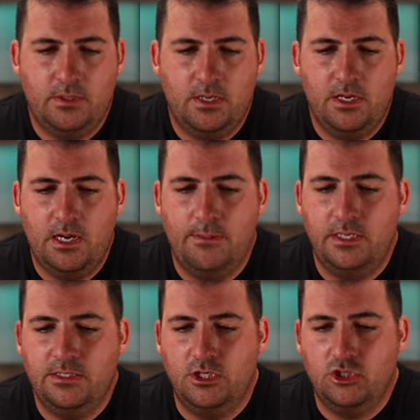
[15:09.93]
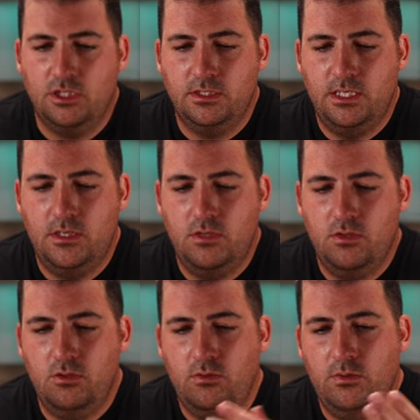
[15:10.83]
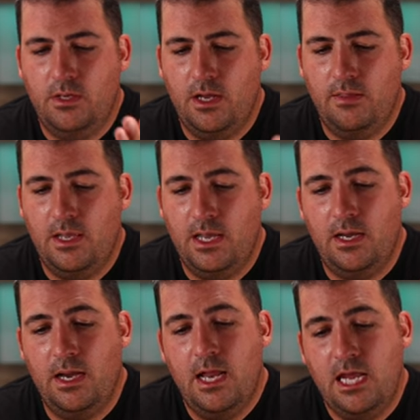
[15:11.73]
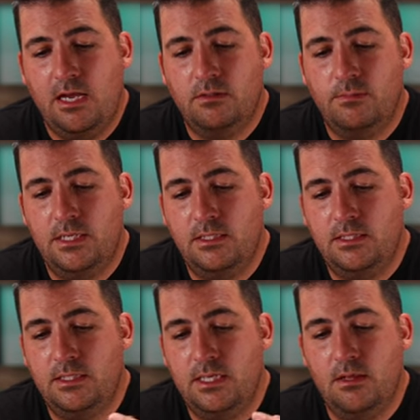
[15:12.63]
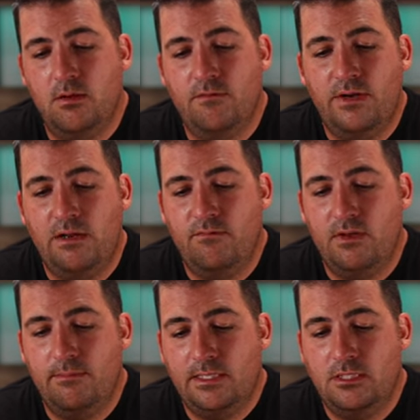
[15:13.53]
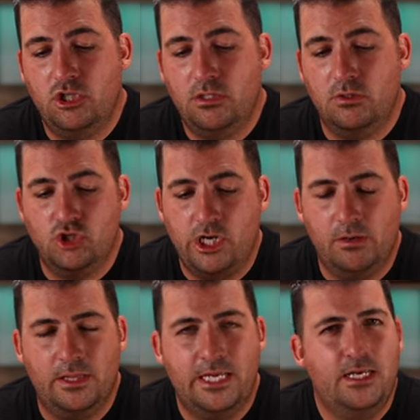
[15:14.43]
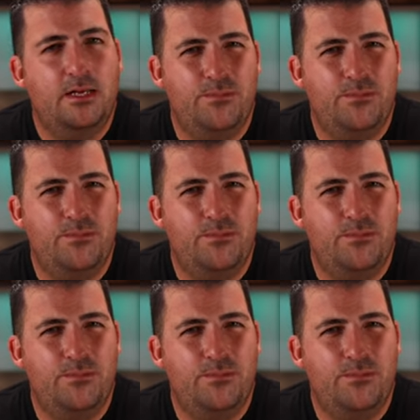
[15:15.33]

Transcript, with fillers: And I'm gonna touch continue, and then it gives me to either invite via messages or share link.